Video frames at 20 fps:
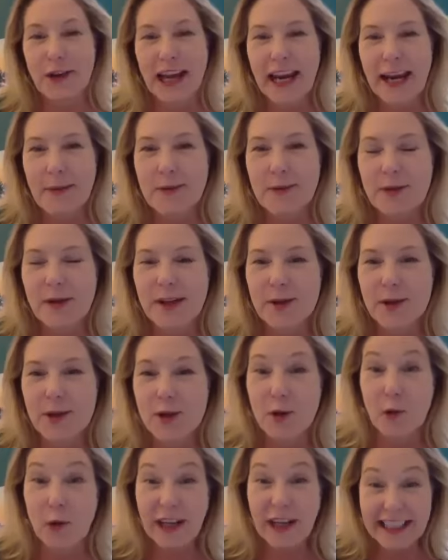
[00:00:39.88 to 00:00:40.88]
came to us
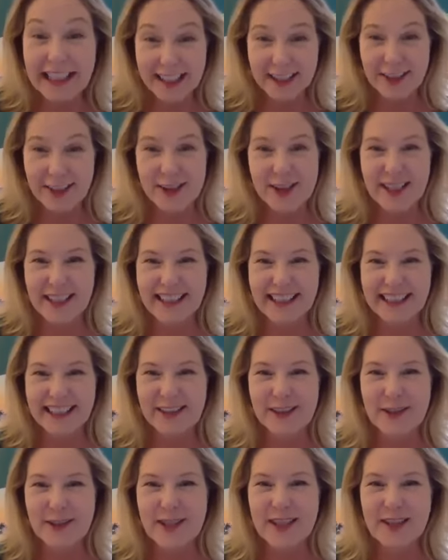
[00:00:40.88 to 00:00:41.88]
20 years ago,
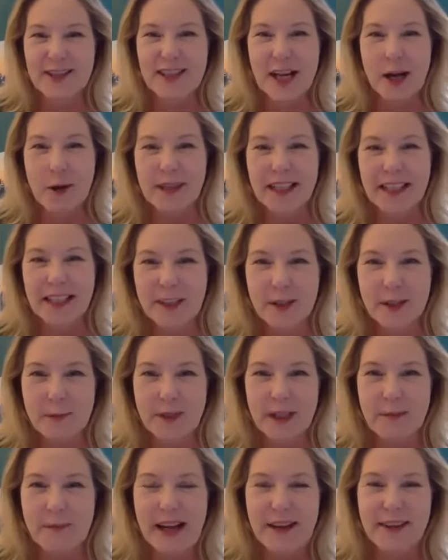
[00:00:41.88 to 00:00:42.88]
so tell me a little bit
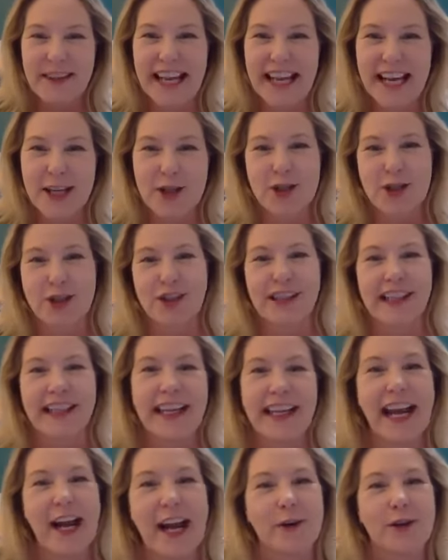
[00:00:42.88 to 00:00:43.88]
about that journey.
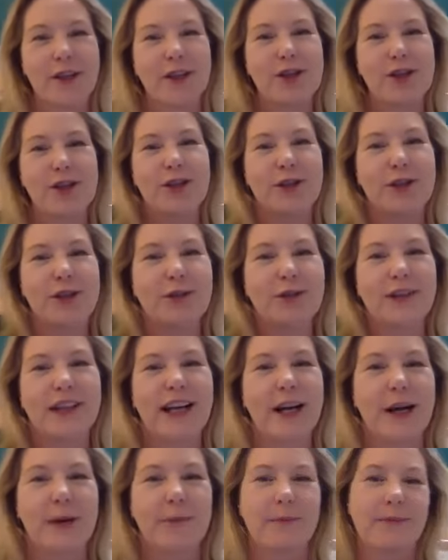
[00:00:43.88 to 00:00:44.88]
How did you
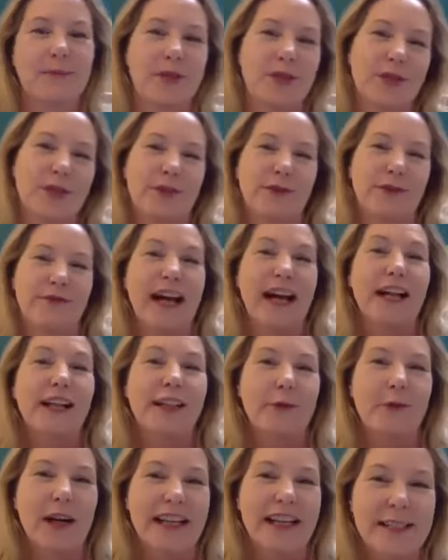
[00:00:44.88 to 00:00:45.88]
come to
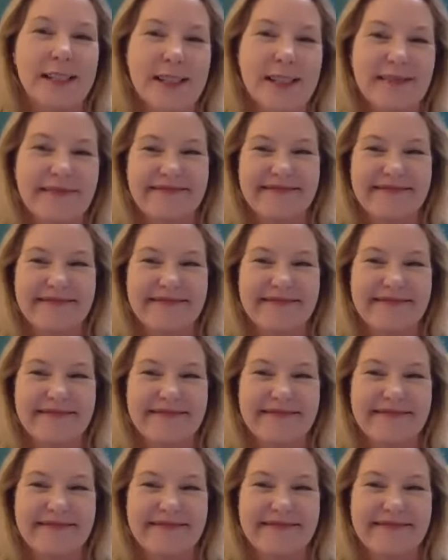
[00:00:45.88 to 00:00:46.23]
Valleywise?